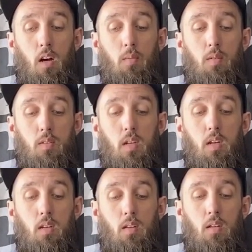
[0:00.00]

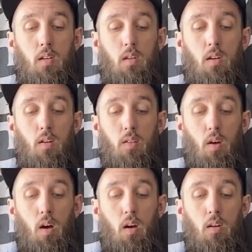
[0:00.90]
mistakenly
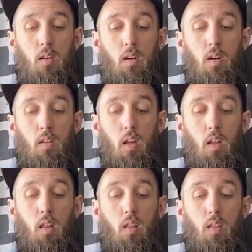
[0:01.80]
thought
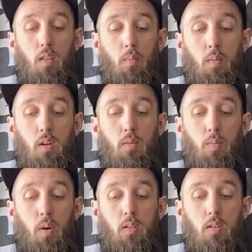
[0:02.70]
that the mere
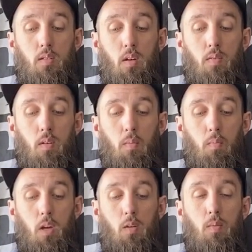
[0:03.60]
presence of it
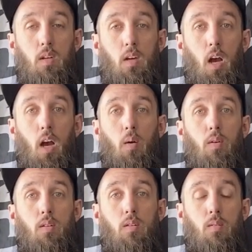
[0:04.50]
made me a
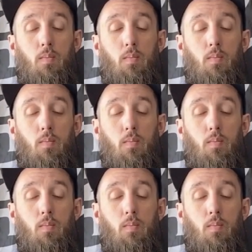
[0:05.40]
coward.